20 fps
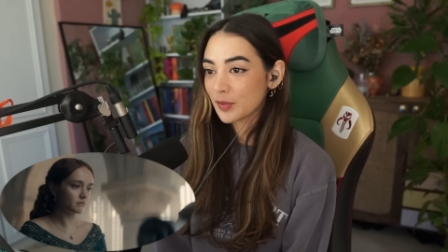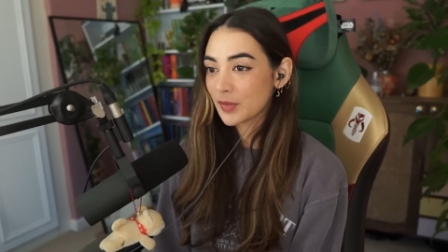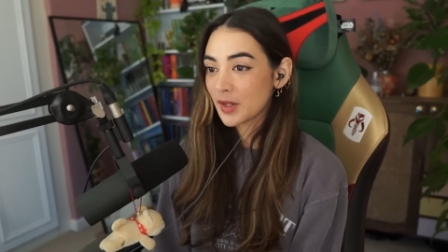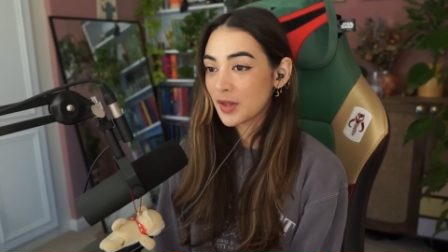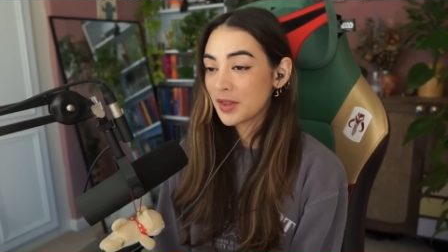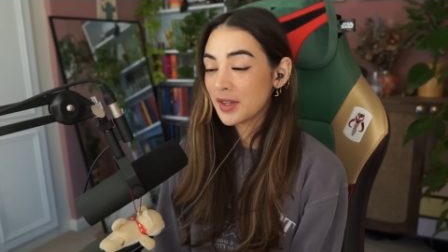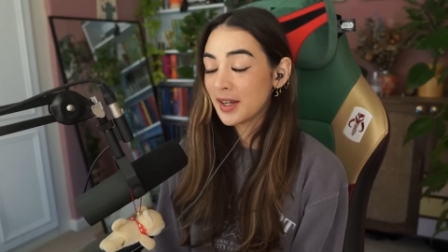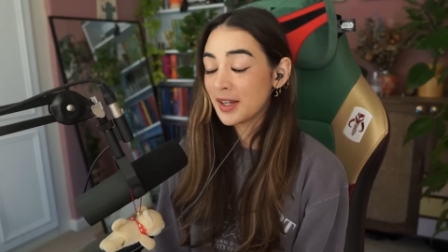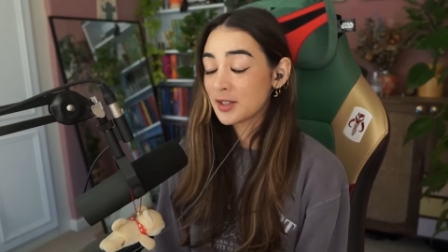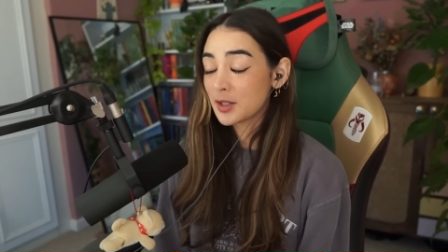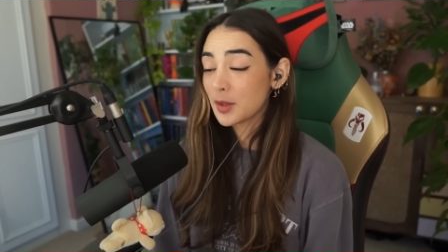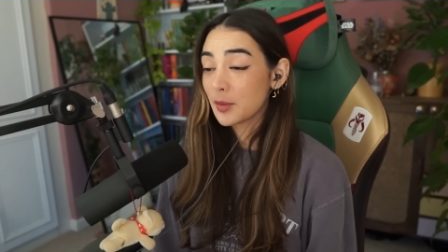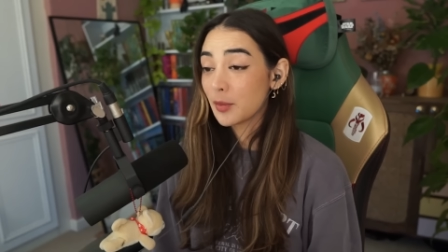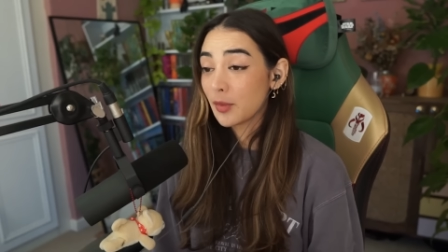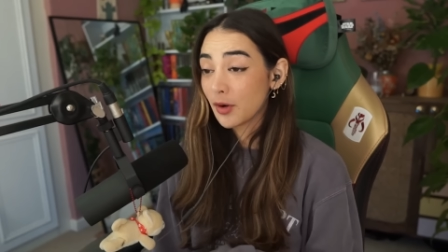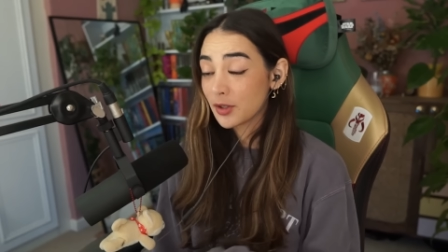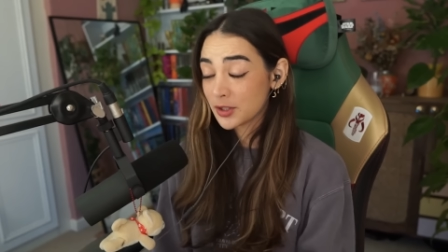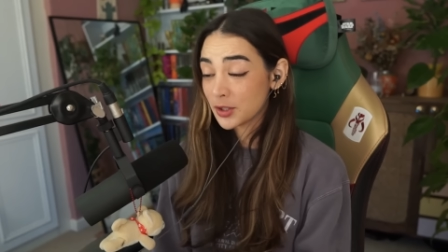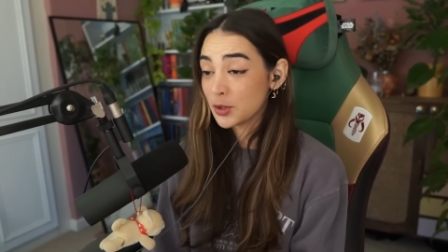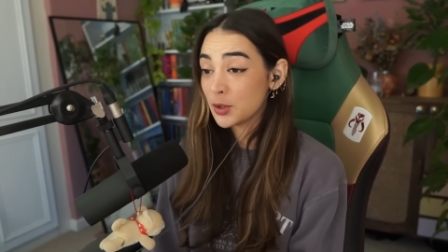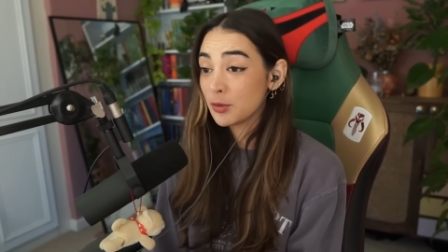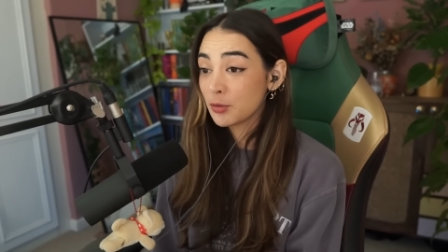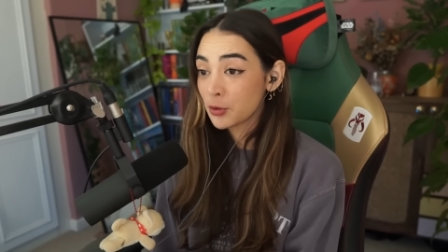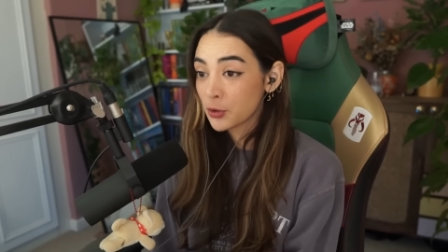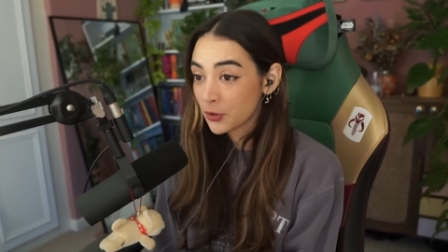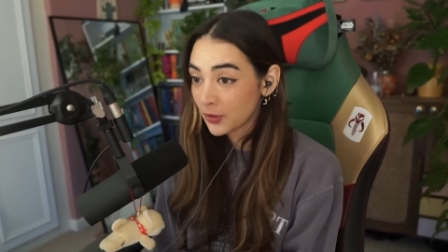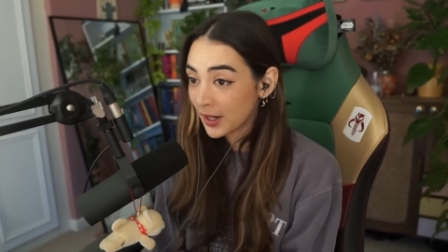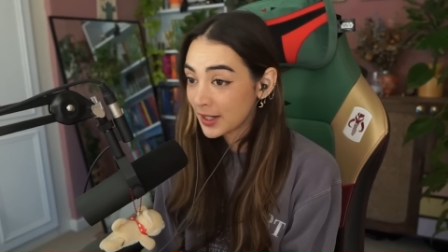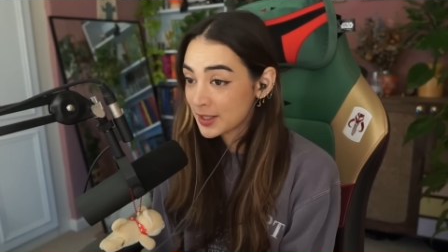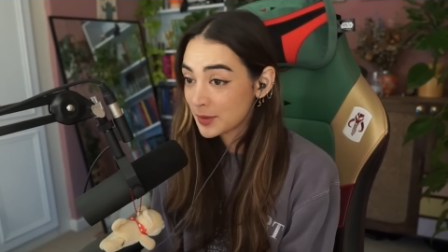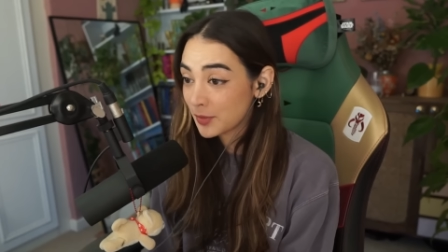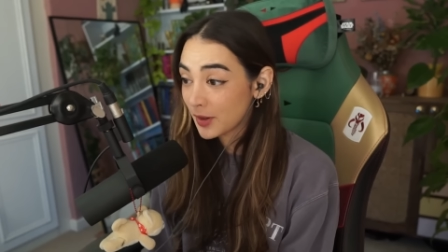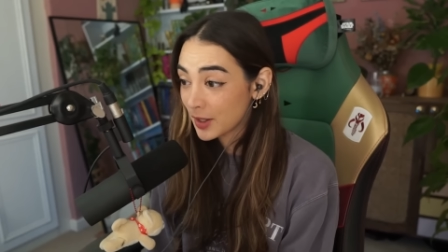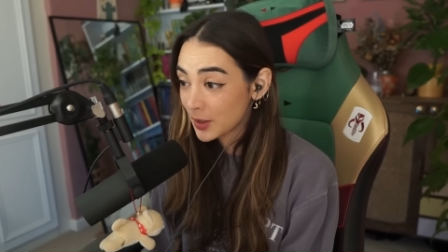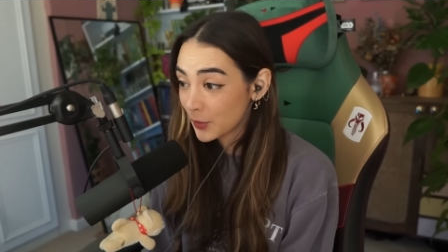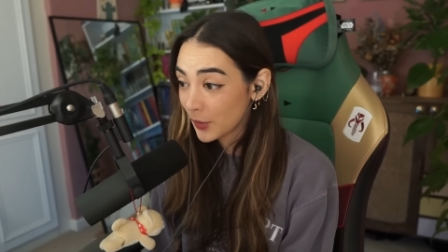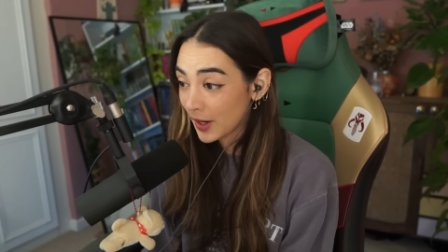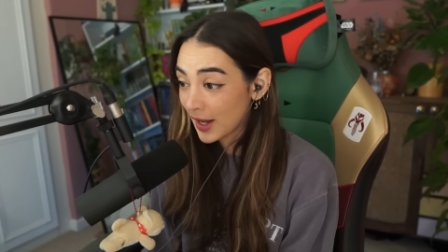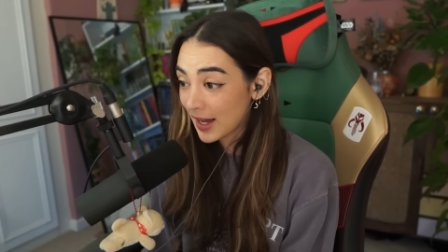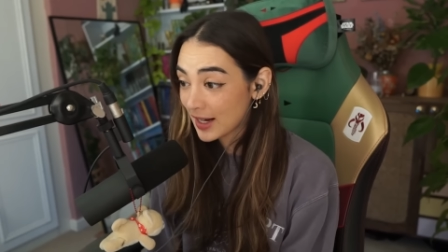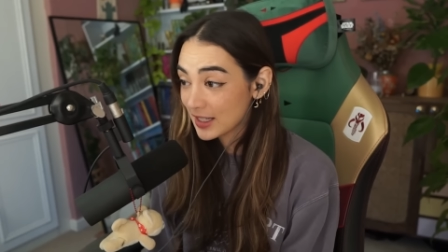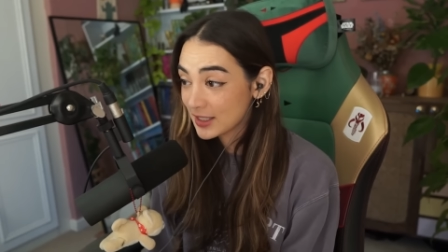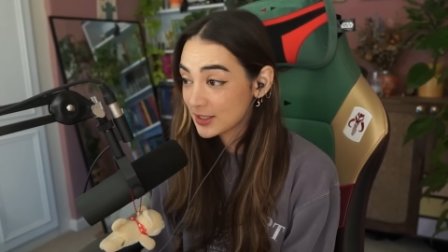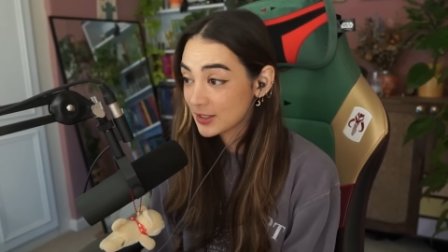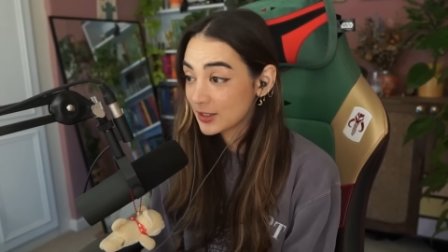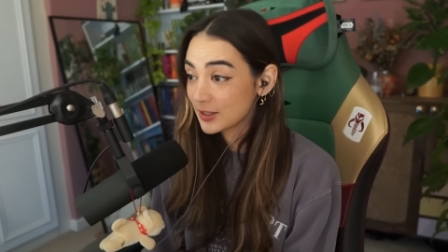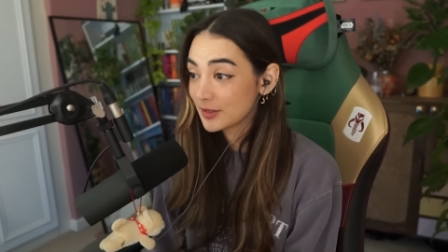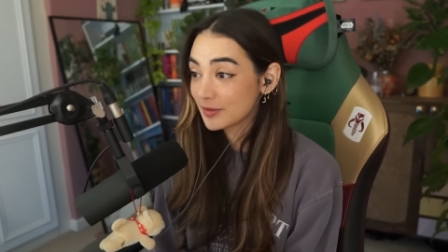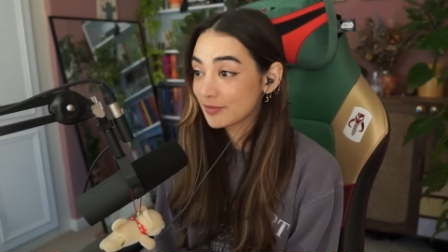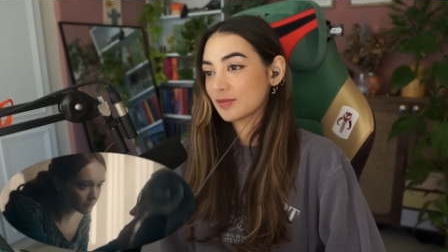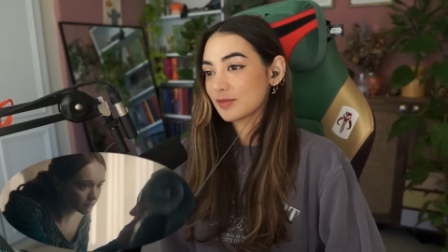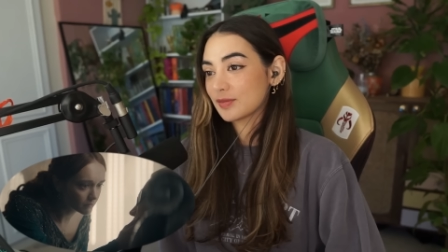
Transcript: These are the monsters you've created, by the way, Alicent.